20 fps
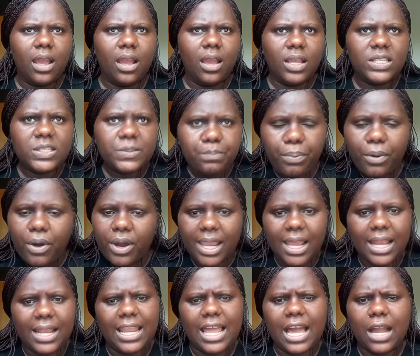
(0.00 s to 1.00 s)
a
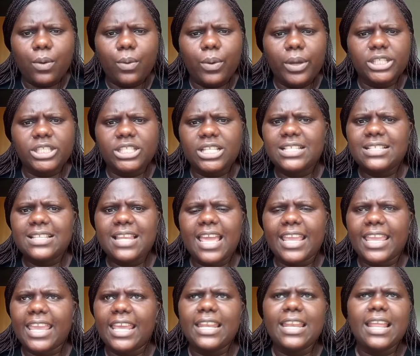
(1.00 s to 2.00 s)
spoken language, just
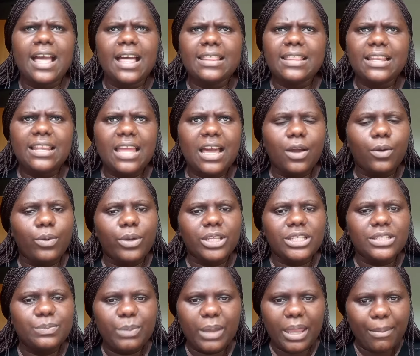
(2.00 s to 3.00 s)
like any other
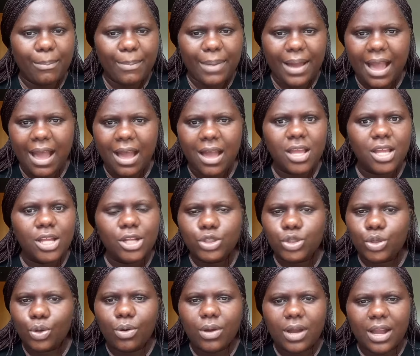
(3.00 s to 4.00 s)
language. Bemba,
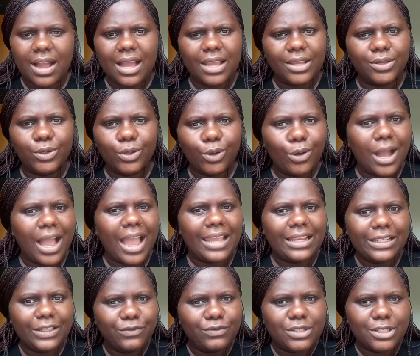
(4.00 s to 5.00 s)
Tonga. I
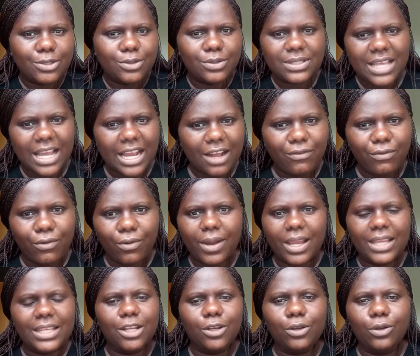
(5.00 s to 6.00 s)
lived in Lusaka for
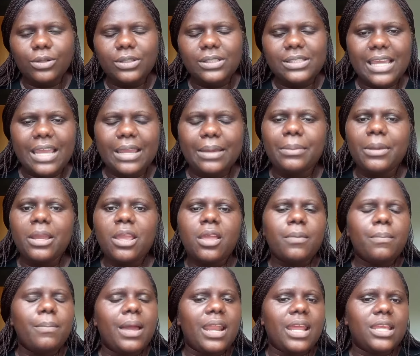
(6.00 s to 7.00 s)
quite a long time,
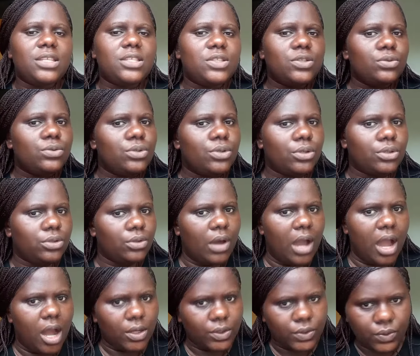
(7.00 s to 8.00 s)
but I still don't know
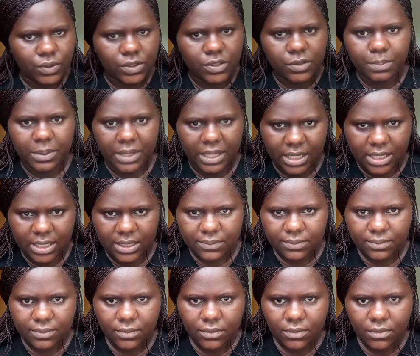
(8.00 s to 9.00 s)
how to speak
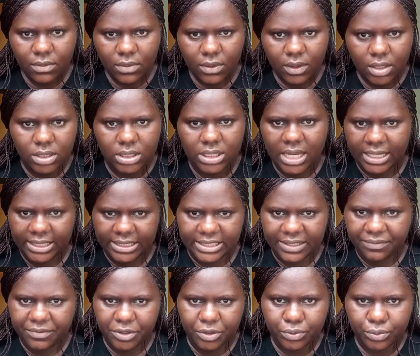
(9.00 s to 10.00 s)

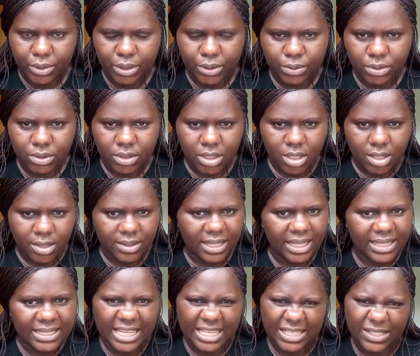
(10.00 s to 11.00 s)
Nyanja very well.
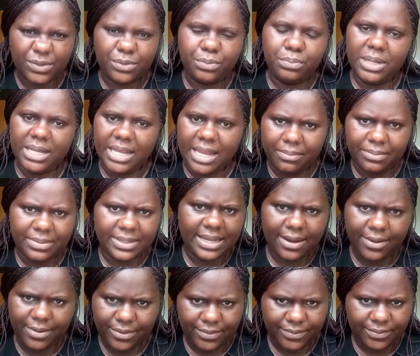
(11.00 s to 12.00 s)
That does not mean I'm
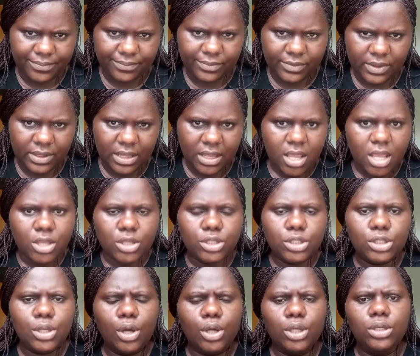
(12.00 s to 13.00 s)
down.
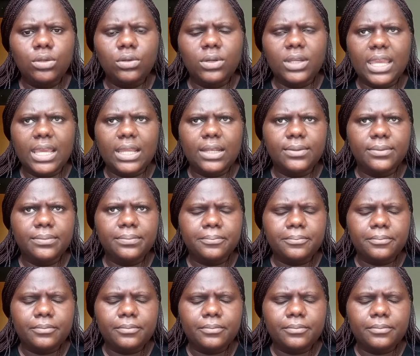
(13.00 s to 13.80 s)
So you can